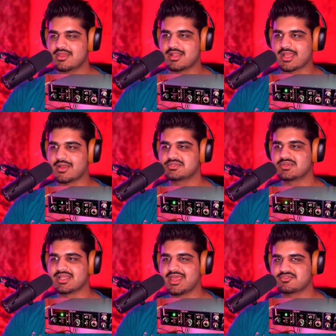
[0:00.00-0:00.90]
Like, I was
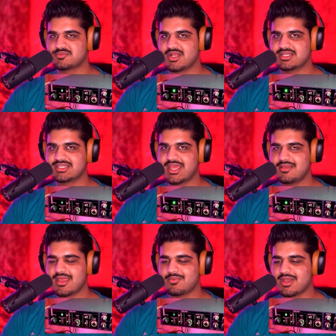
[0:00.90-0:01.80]
doing a live stream earlier today
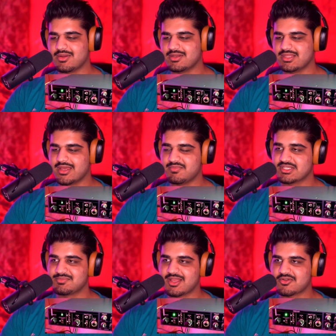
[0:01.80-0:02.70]
with
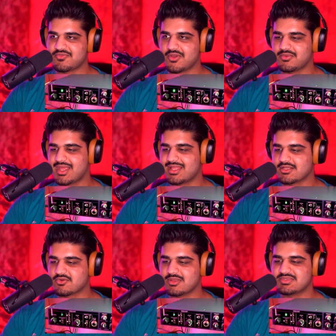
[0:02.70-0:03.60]
this microphone, and the
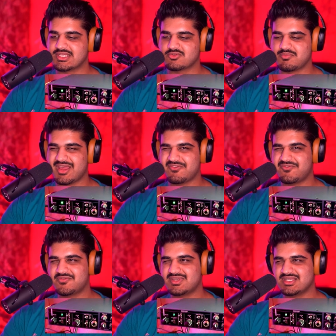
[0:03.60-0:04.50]
cream set to about
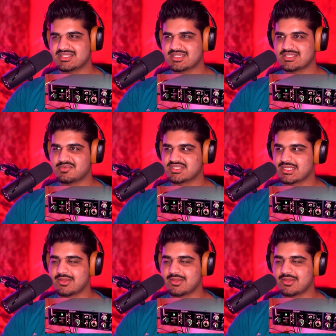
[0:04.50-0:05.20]
50 to 60%.